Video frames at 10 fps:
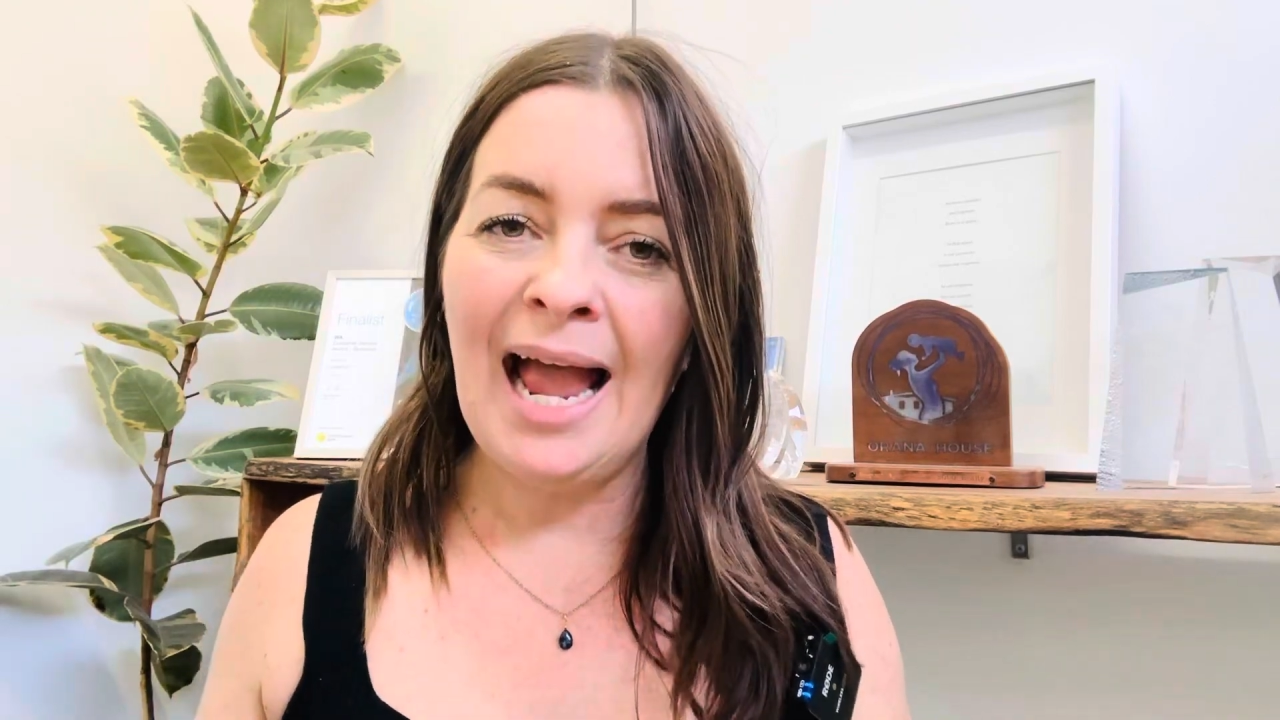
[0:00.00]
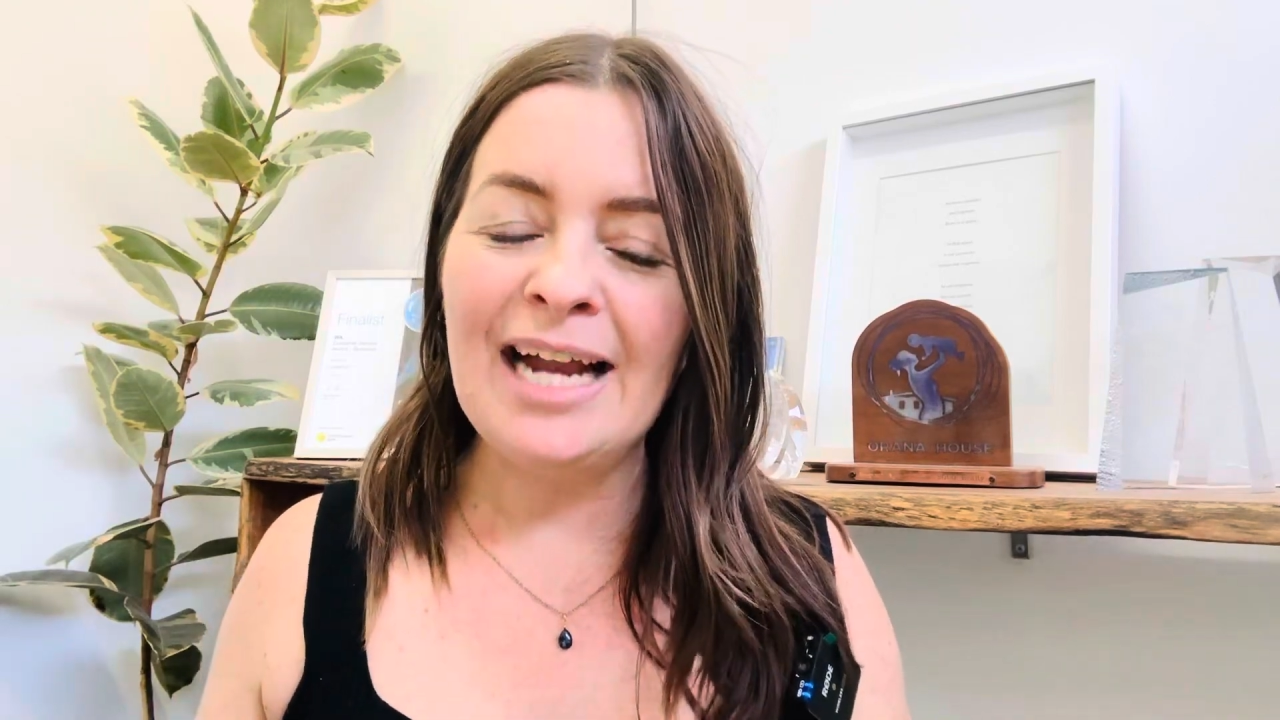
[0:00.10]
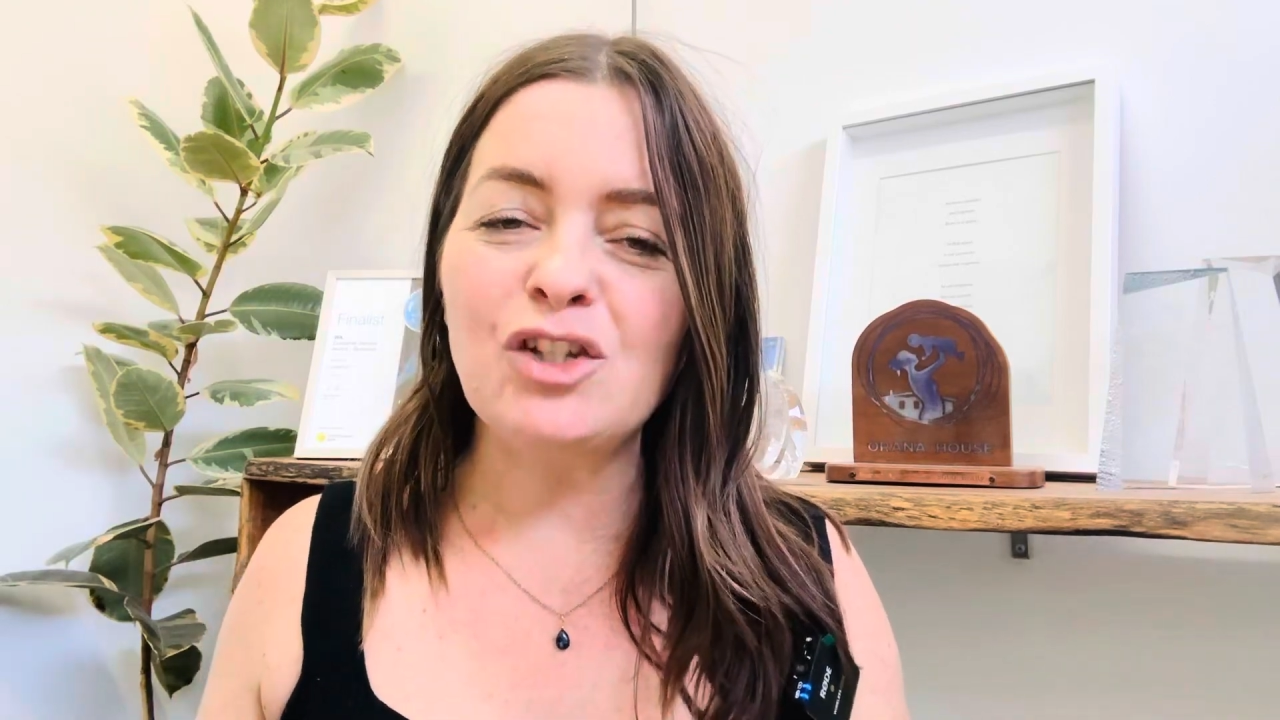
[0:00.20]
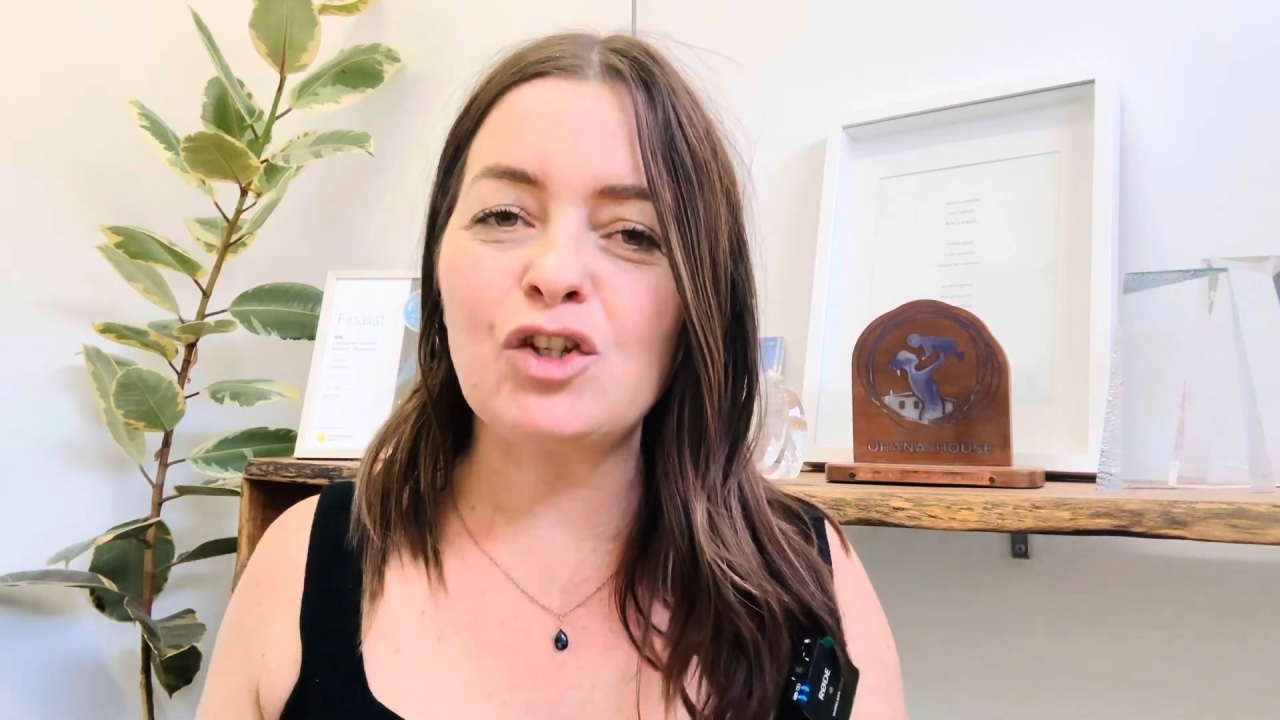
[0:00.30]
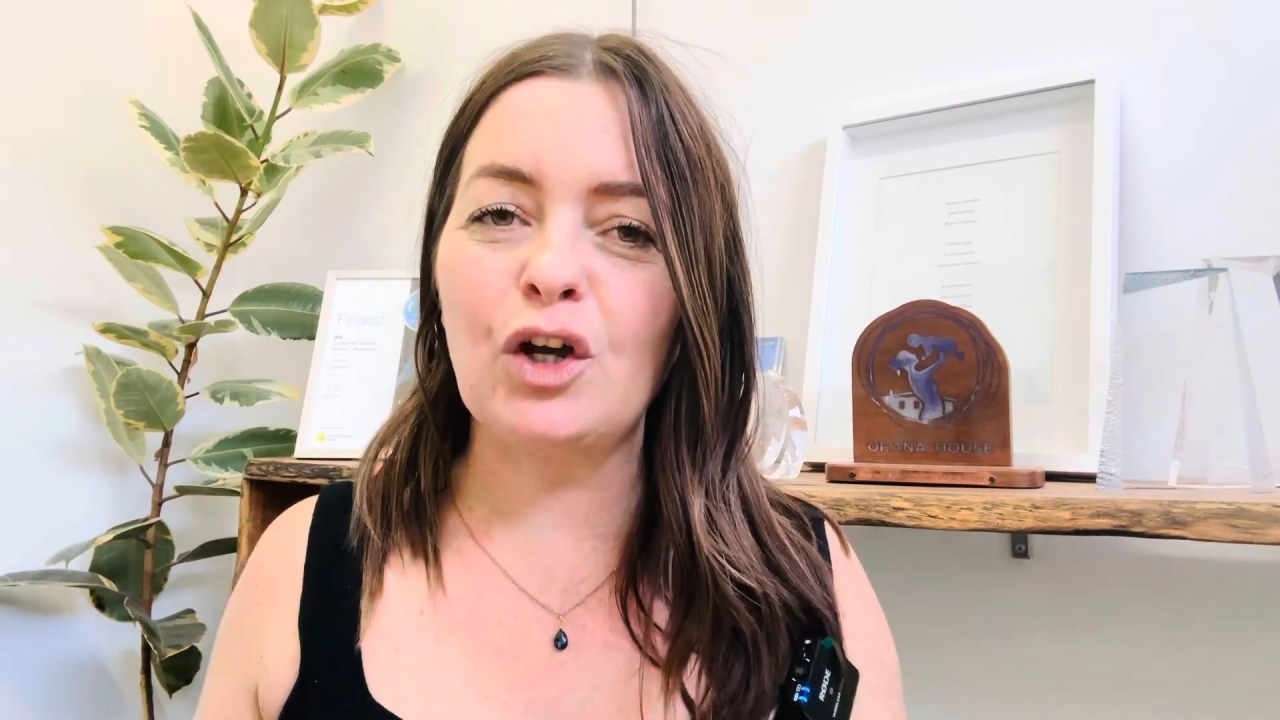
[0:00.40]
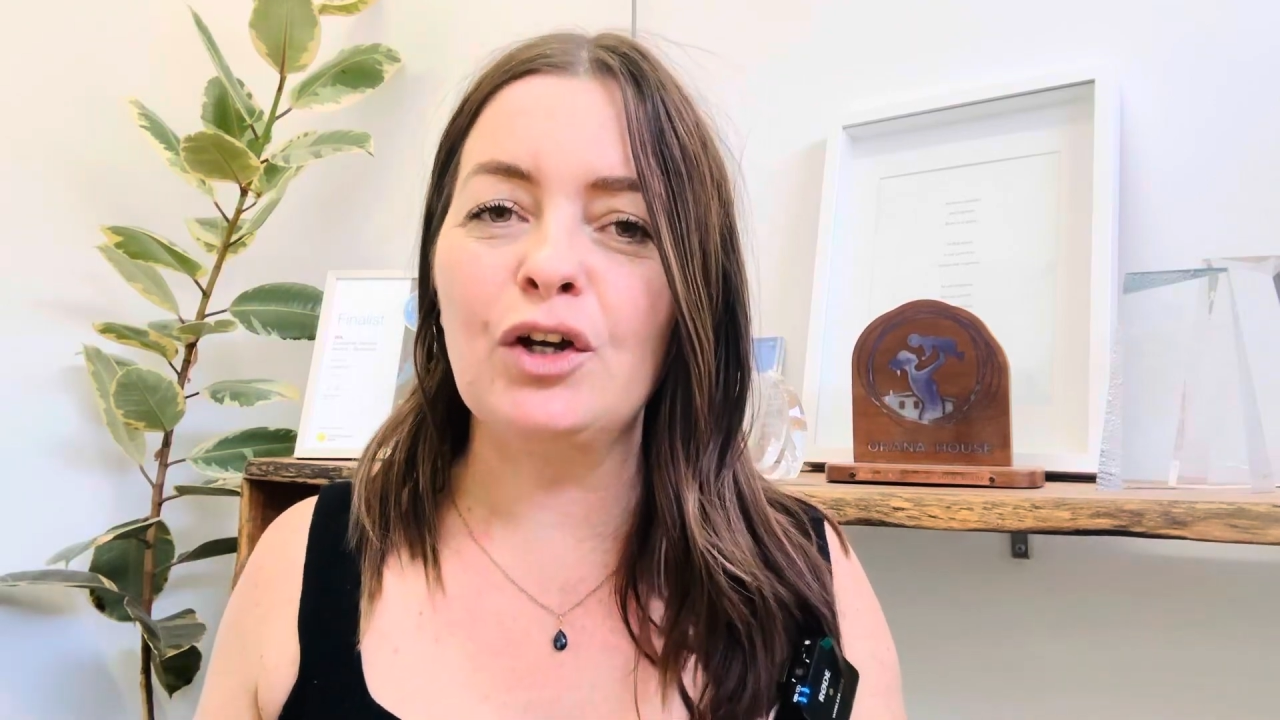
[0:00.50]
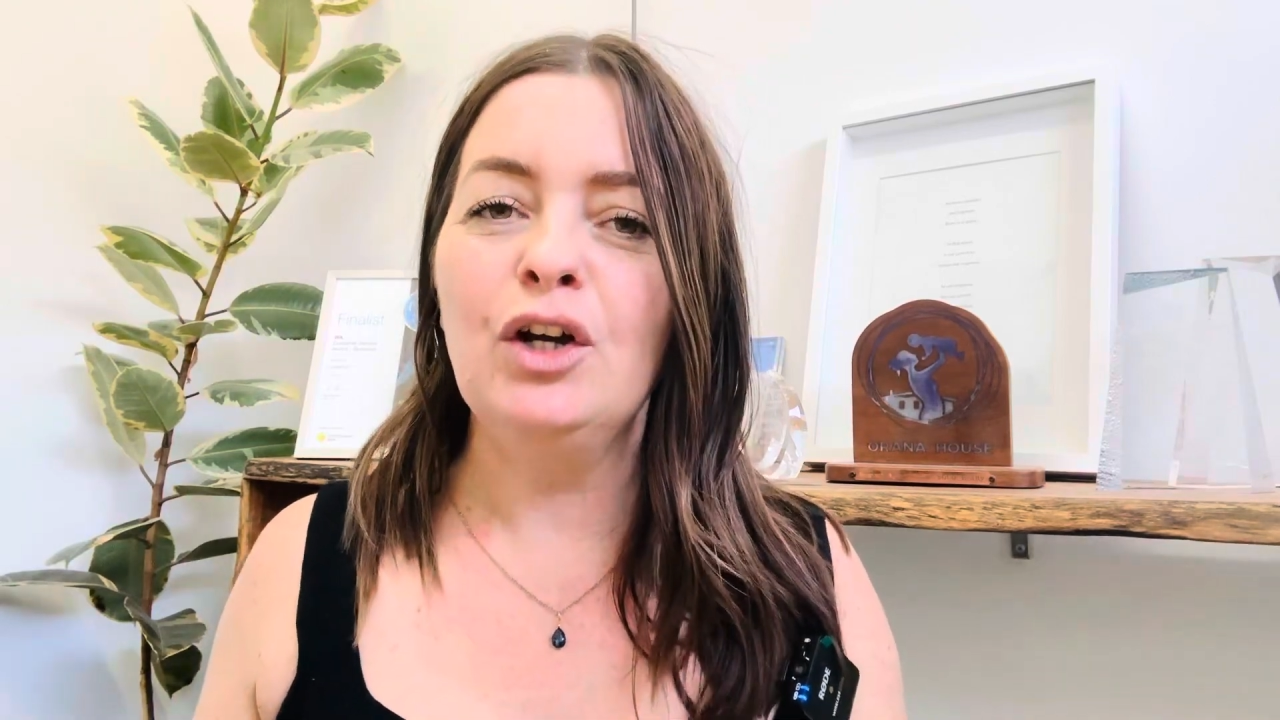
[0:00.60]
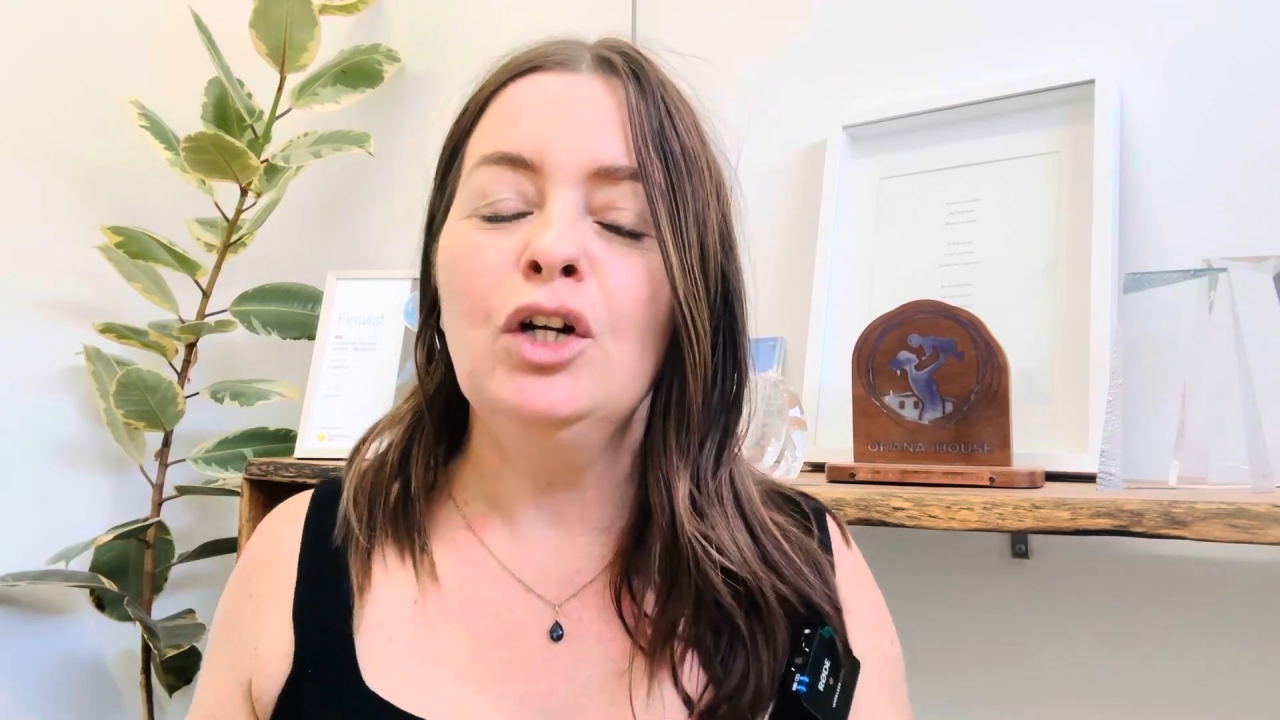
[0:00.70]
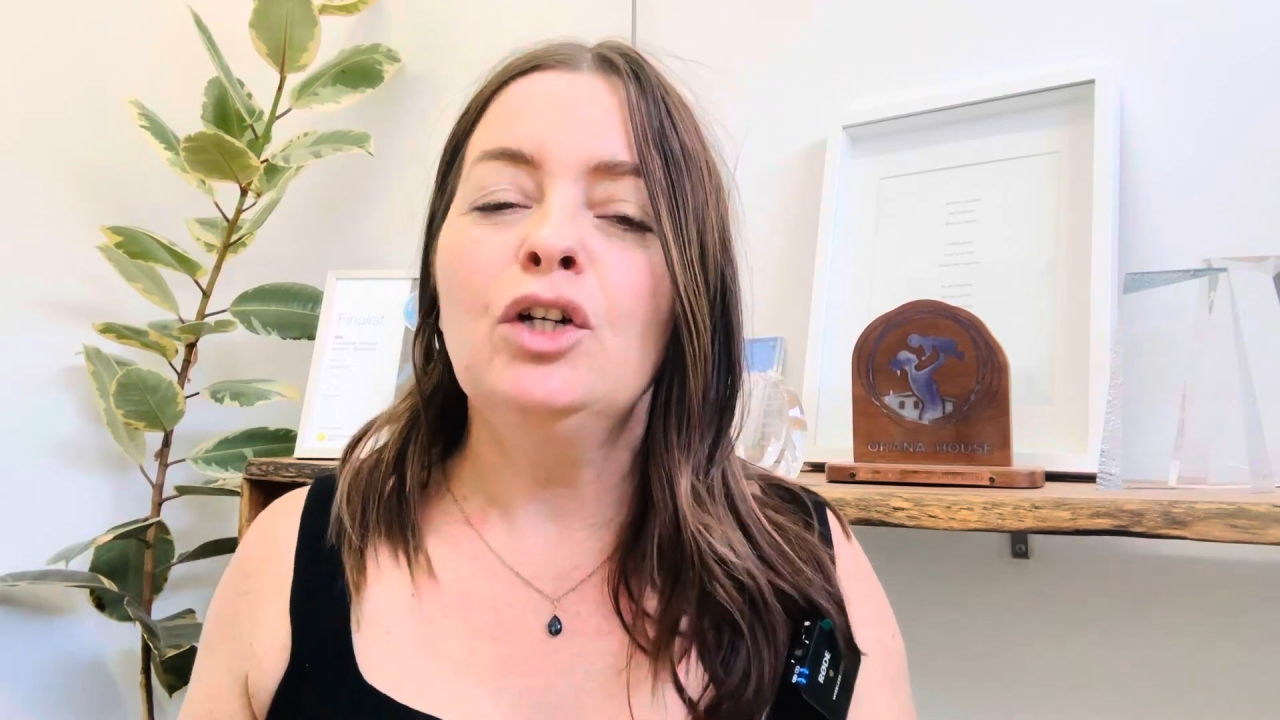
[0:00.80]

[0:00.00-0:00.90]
And so